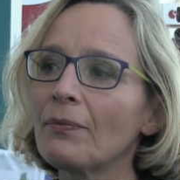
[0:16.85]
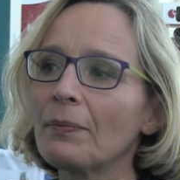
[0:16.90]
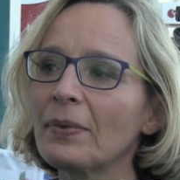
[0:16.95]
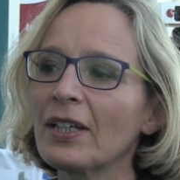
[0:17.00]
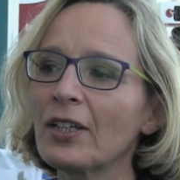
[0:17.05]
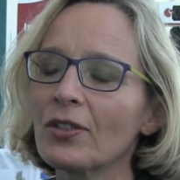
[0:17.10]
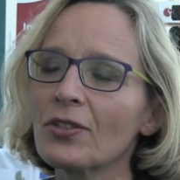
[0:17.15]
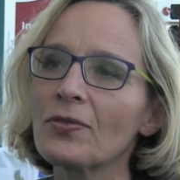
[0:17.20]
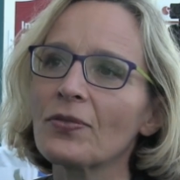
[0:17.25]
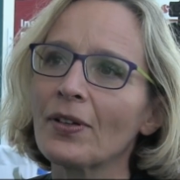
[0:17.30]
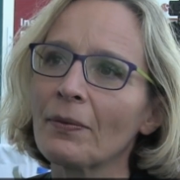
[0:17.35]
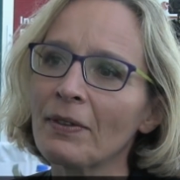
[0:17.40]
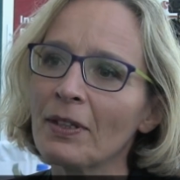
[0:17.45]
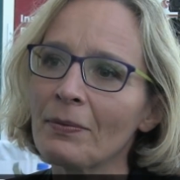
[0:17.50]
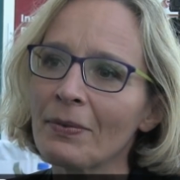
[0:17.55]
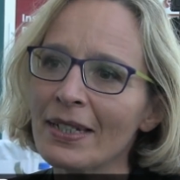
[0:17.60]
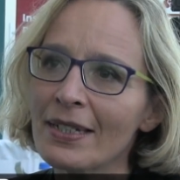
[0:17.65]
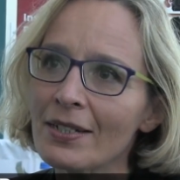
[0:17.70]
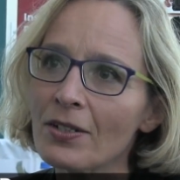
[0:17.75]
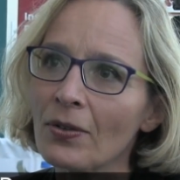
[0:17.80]
Because from the
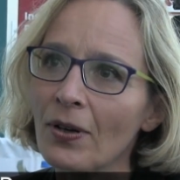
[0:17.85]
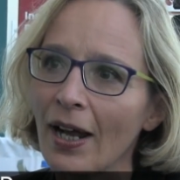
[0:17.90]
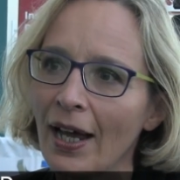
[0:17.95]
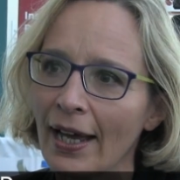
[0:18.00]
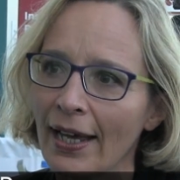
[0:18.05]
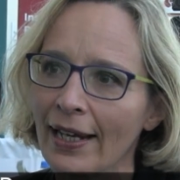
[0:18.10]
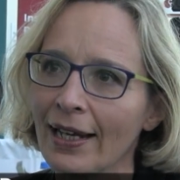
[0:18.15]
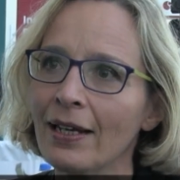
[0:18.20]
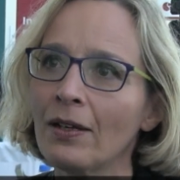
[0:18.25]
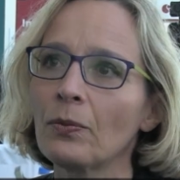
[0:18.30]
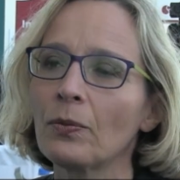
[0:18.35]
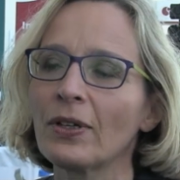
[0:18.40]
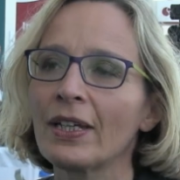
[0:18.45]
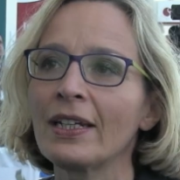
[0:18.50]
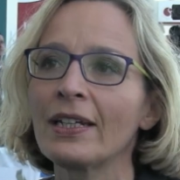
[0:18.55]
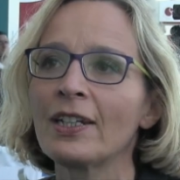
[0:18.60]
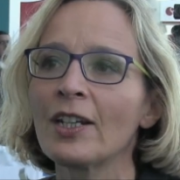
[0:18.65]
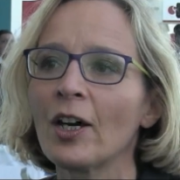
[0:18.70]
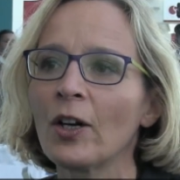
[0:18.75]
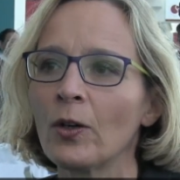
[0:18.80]
MINT trial,
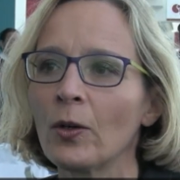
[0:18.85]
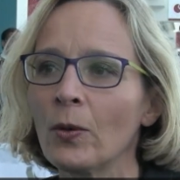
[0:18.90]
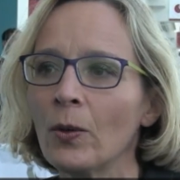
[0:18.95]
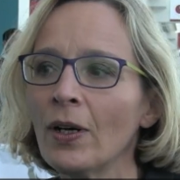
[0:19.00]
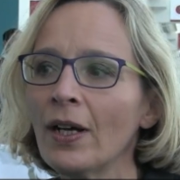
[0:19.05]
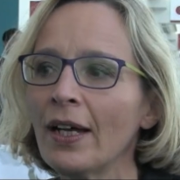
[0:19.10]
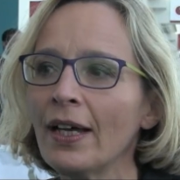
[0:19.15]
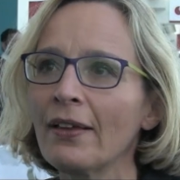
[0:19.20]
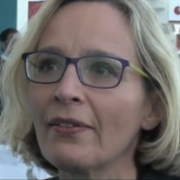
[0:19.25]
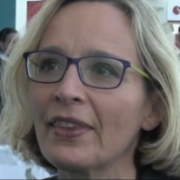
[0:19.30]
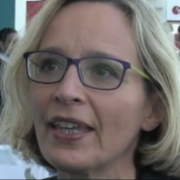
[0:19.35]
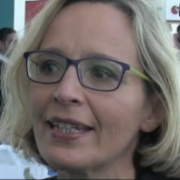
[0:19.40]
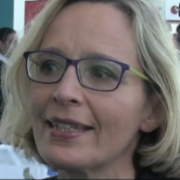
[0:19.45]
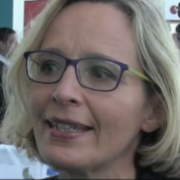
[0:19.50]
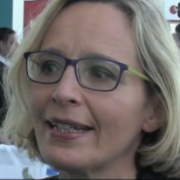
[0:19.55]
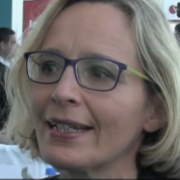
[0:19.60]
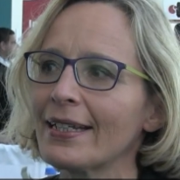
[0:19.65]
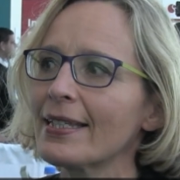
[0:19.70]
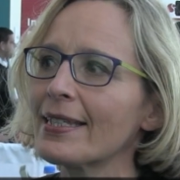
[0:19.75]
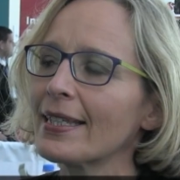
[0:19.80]
we know that
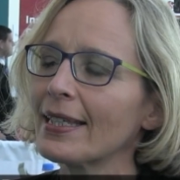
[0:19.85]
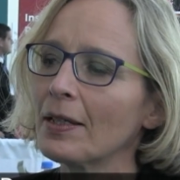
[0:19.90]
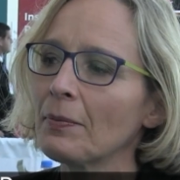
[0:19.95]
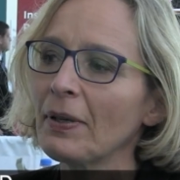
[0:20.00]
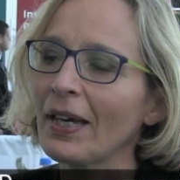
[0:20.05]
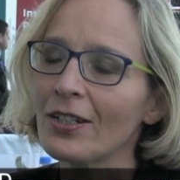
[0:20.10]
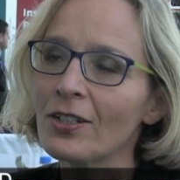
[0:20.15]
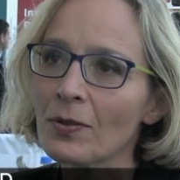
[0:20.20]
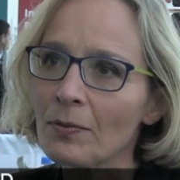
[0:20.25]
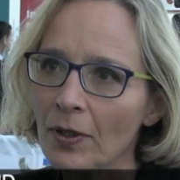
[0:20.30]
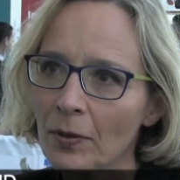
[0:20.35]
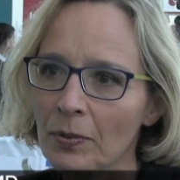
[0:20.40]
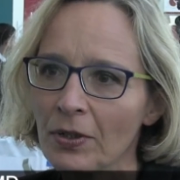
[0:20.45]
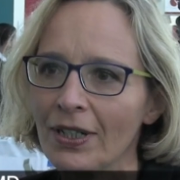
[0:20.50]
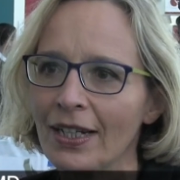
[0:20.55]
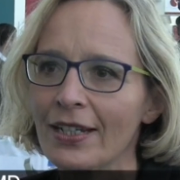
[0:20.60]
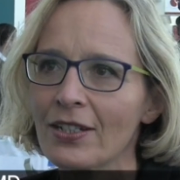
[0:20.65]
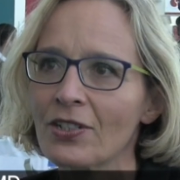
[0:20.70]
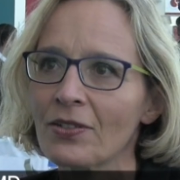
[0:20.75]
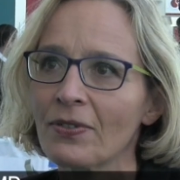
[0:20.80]
there is a patient
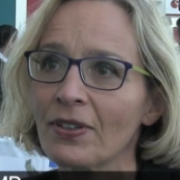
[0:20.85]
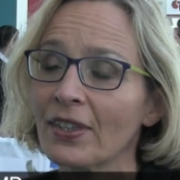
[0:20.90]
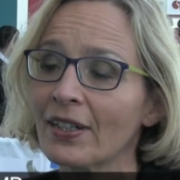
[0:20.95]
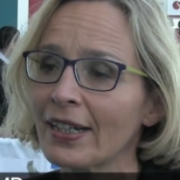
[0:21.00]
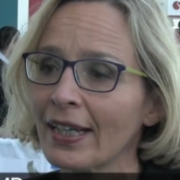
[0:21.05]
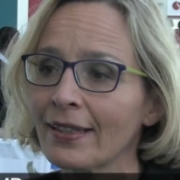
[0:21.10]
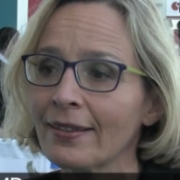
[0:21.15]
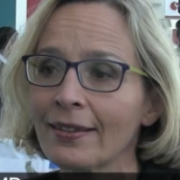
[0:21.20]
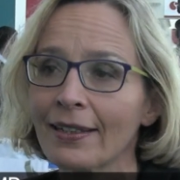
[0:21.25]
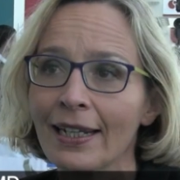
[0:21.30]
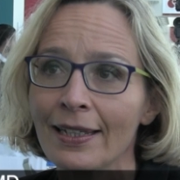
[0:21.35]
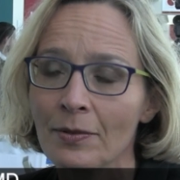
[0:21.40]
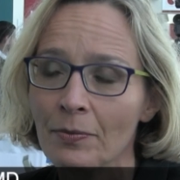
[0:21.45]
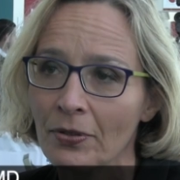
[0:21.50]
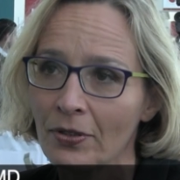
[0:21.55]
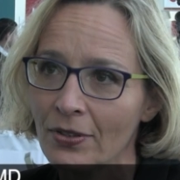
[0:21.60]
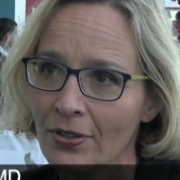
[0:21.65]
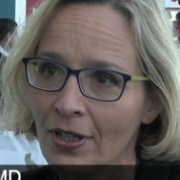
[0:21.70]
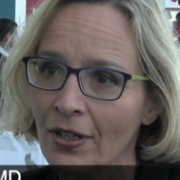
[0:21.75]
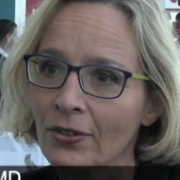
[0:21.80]
population with an excellent
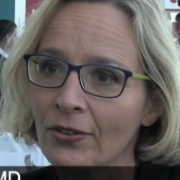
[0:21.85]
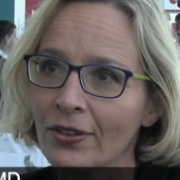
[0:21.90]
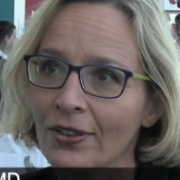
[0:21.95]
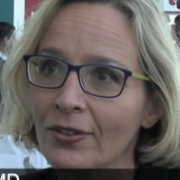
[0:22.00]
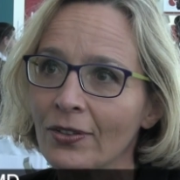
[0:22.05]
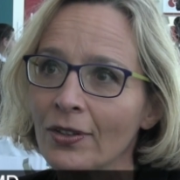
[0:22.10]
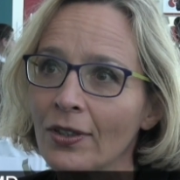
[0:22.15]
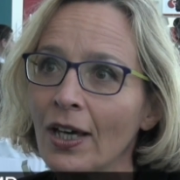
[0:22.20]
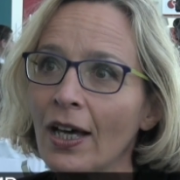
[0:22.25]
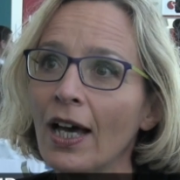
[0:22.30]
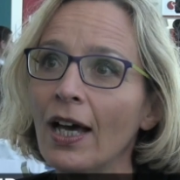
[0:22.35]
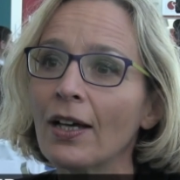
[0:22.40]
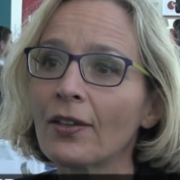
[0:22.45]
prognosis.